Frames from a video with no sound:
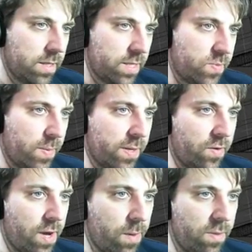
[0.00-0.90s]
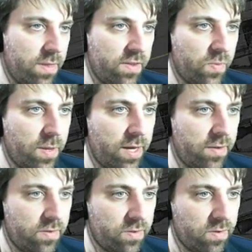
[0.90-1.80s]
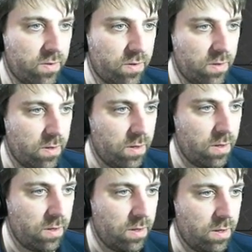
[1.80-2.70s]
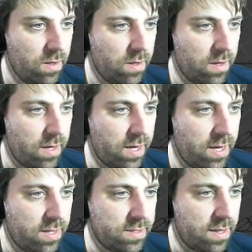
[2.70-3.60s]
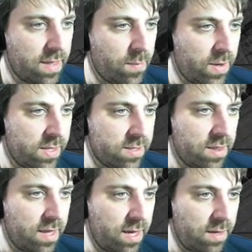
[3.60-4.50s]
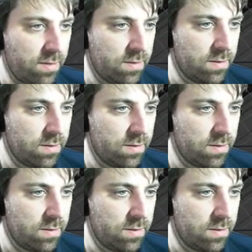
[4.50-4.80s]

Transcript: And let's maybe grab this piece and that piece there.